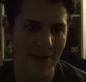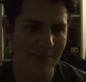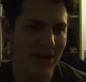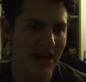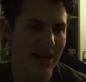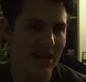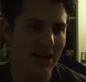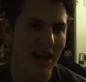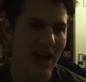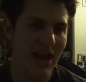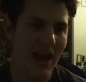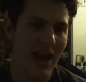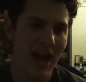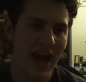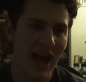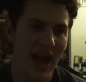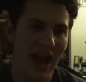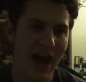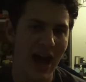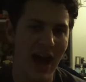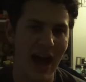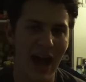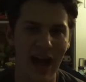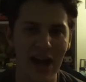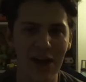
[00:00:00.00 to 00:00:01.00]
mean,
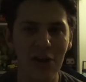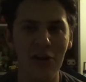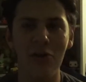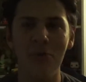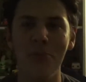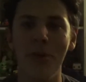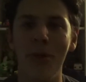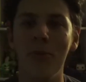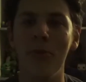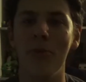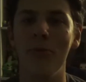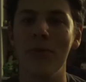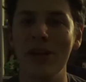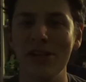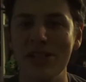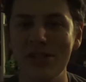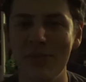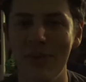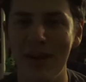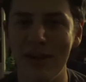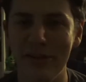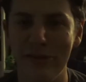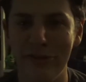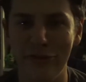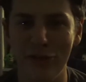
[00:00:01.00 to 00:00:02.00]
I don't remember much
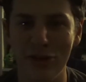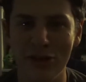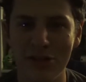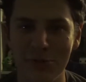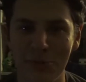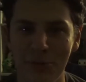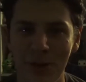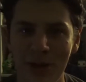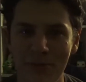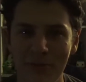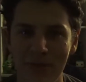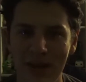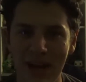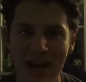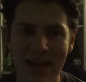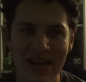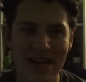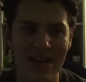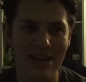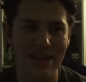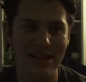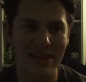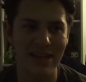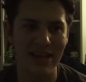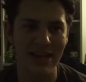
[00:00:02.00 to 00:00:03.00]
about the first one, but I
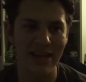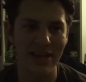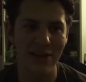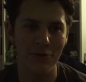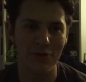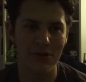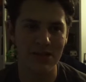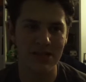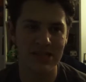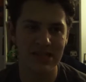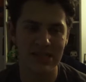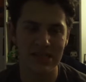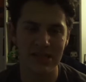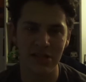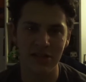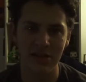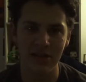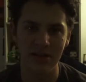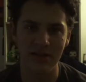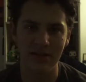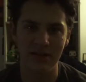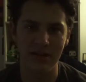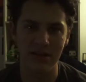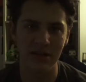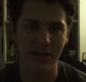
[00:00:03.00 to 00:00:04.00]
didn't think it was
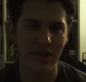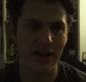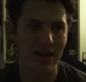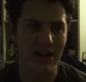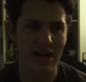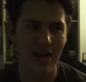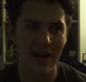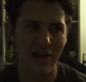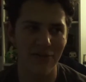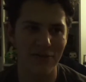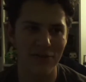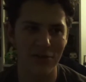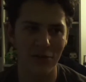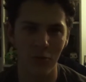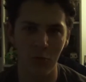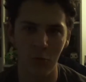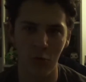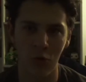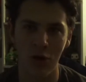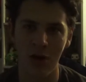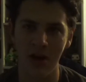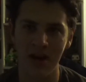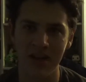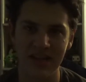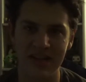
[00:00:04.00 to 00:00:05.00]
good enough to
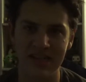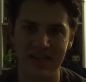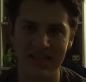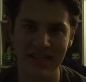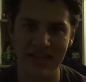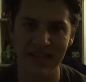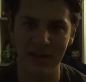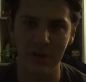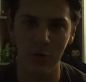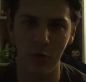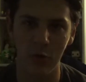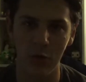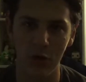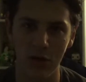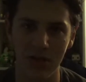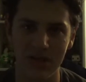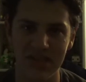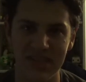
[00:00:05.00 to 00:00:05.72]
warrant a sequel